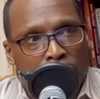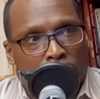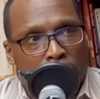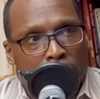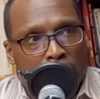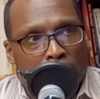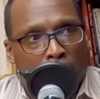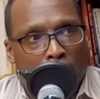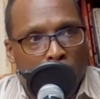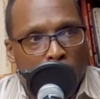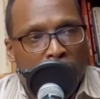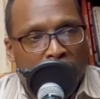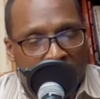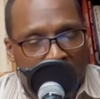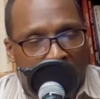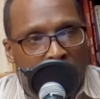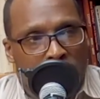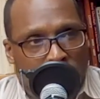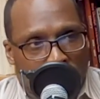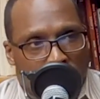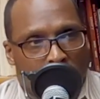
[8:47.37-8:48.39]
you go
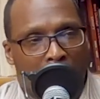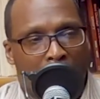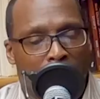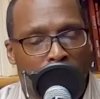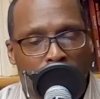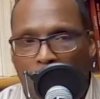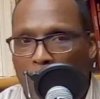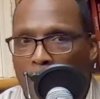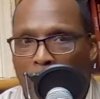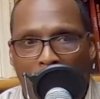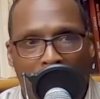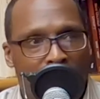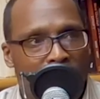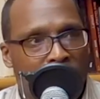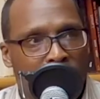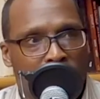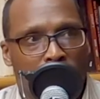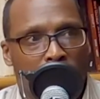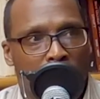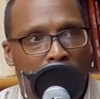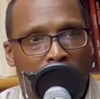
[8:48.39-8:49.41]
this route, your life
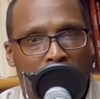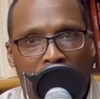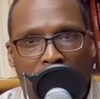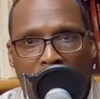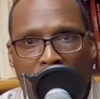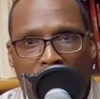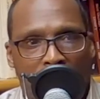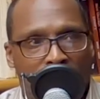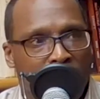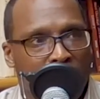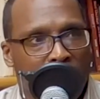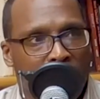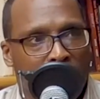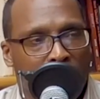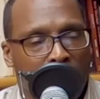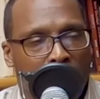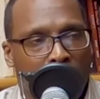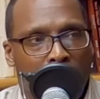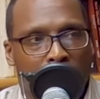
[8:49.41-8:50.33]
is going to be different.